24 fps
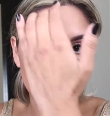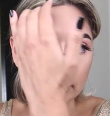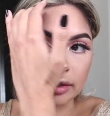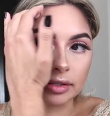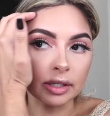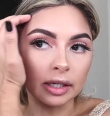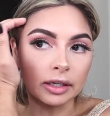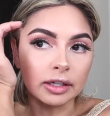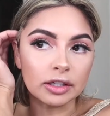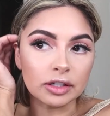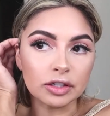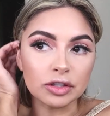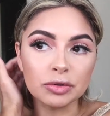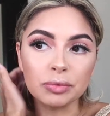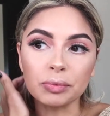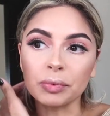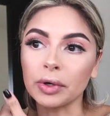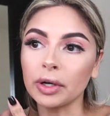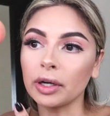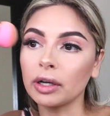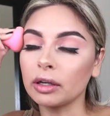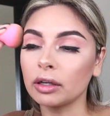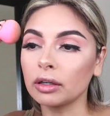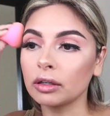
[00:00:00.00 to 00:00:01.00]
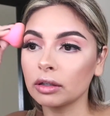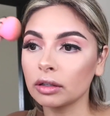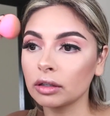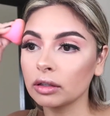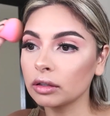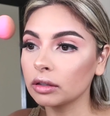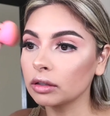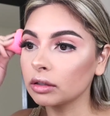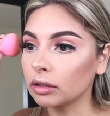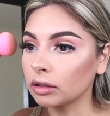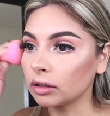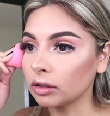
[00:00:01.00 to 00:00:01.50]
setting spray,
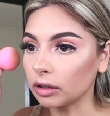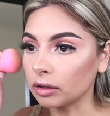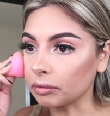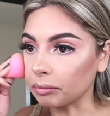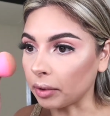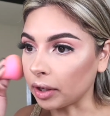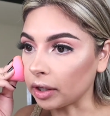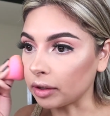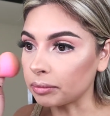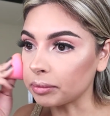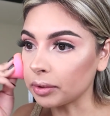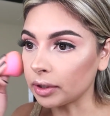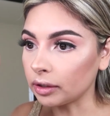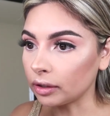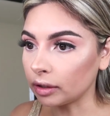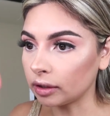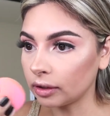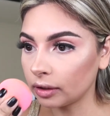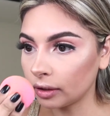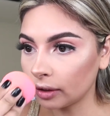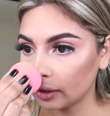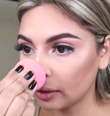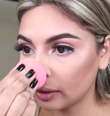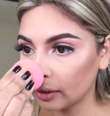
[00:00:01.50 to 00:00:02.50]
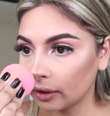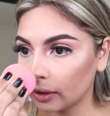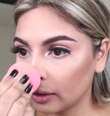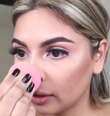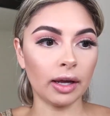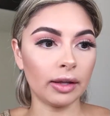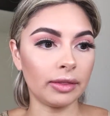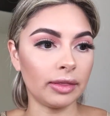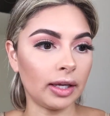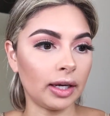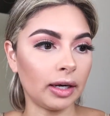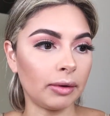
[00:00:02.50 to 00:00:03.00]
in my opinion.
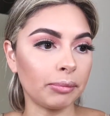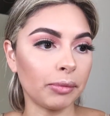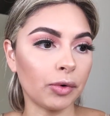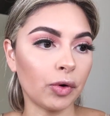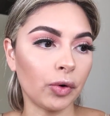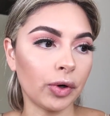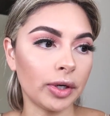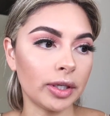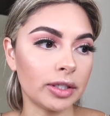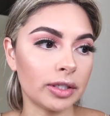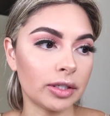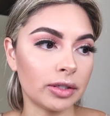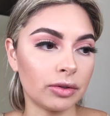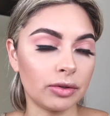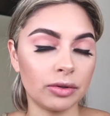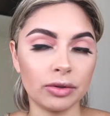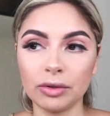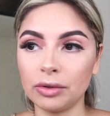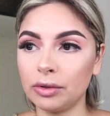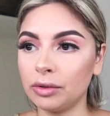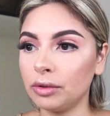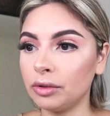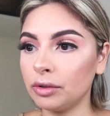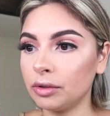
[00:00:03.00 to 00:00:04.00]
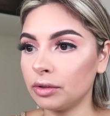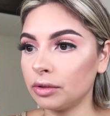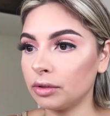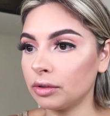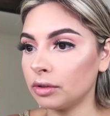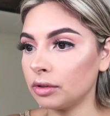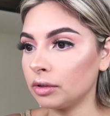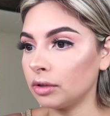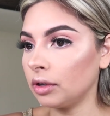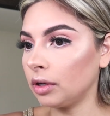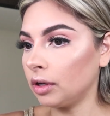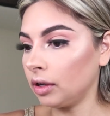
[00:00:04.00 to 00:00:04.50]
And then I'm going to
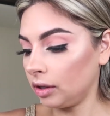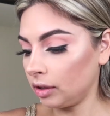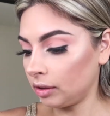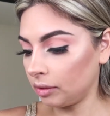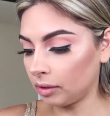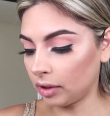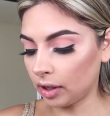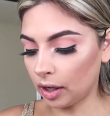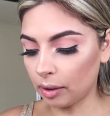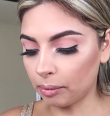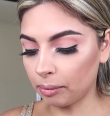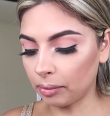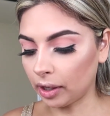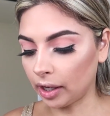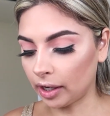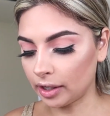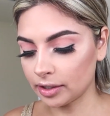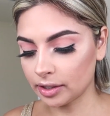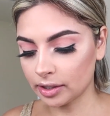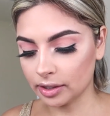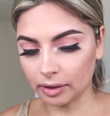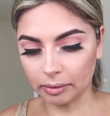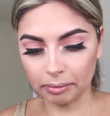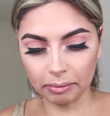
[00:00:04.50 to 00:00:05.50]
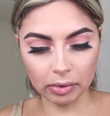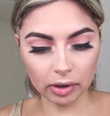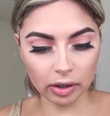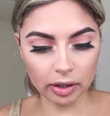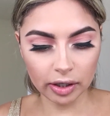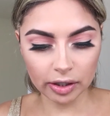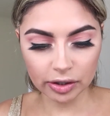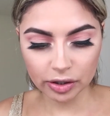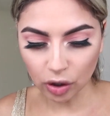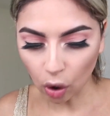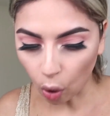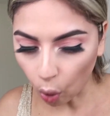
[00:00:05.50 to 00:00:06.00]
apply some
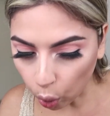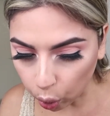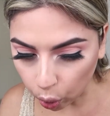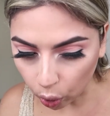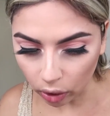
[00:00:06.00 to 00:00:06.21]
blush